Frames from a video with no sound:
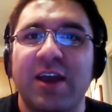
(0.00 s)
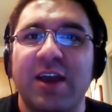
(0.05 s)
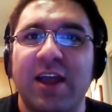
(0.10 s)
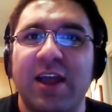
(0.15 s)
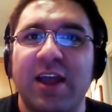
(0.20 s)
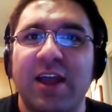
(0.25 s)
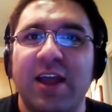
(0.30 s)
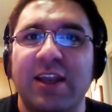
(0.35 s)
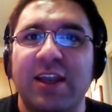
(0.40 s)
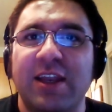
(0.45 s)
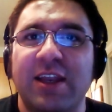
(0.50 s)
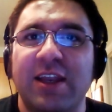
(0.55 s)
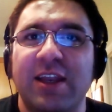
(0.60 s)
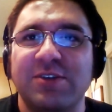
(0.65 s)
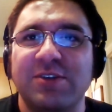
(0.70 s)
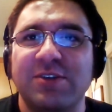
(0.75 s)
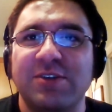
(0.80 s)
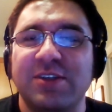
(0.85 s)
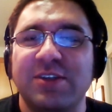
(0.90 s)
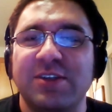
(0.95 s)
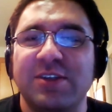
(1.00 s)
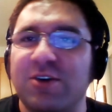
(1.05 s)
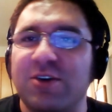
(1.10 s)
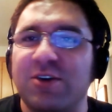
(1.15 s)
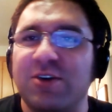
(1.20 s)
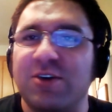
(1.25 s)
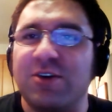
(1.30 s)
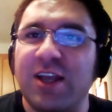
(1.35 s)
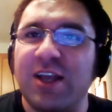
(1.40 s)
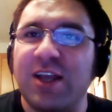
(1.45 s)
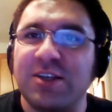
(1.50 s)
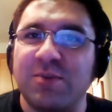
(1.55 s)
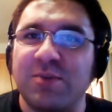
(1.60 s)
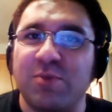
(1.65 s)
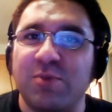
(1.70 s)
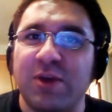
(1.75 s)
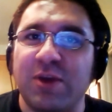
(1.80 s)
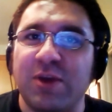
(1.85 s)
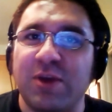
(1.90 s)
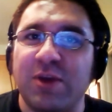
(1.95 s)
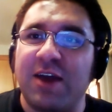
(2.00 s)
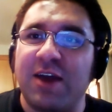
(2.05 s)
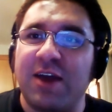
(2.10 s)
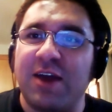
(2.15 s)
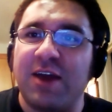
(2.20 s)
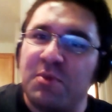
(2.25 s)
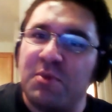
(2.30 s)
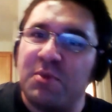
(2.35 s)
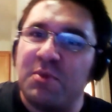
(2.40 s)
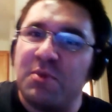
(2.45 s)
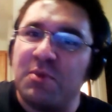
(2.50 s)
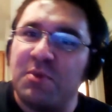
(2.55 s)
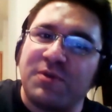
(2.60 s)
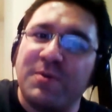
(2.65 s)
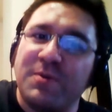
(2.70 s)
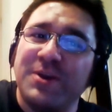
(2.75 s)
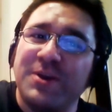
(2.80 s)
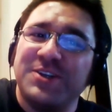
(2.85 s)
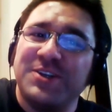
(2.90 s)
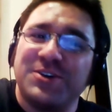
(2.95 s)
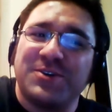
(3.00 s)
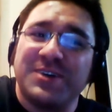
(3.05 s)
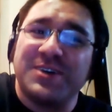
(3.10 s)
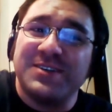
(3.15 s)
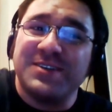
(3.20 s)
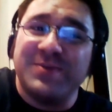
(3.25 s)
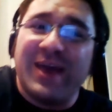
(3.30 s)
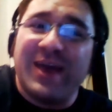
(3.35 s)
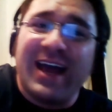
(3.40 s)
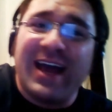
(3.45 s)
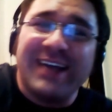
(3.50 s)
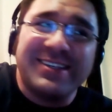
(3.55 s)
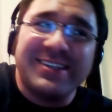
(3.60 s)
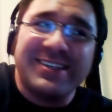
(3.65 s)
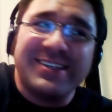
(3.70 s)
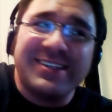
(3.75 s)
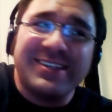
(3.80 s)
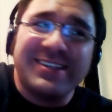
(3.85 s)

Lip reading: and he uses a hook shot to bring down the moon from Majora's Mask